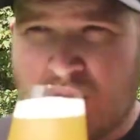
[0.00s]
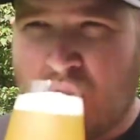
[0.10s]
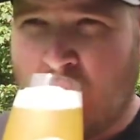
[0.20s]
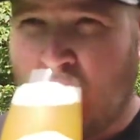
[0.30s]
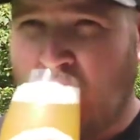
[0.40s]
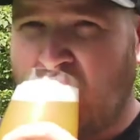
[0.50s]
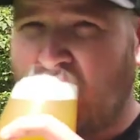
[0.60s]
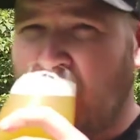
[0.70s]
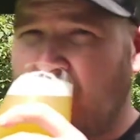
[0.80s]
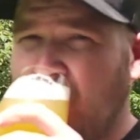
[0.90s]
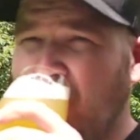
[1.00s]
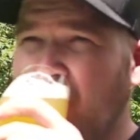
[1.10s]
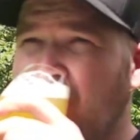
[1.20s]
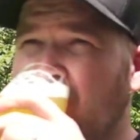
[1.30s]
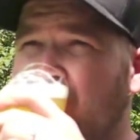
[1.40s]

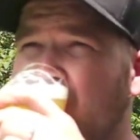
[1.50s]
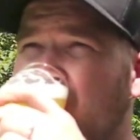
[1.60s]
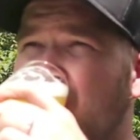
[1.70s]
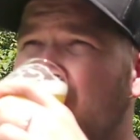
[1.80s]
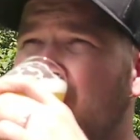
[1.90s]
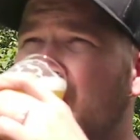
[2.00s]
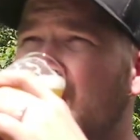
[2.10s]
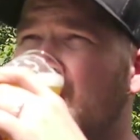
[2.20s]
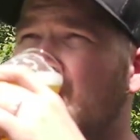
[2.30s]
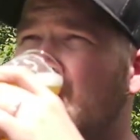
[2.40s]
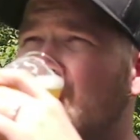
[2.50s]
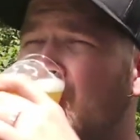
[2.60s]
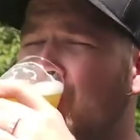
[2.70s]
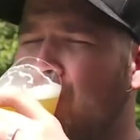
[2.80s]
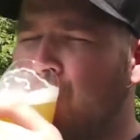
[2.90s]

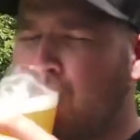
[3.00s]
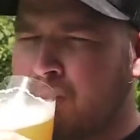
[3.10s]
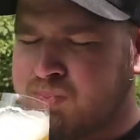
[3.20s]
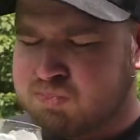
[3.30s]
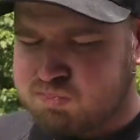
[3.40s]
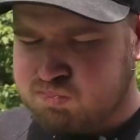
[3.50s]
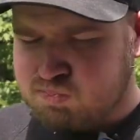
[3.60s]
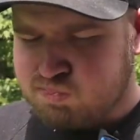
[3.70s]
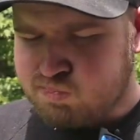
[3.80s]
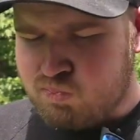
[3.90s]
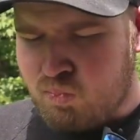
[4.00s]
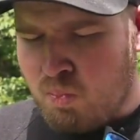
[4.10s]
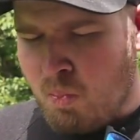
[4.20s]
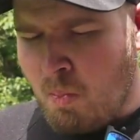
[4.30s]
Nothing is said.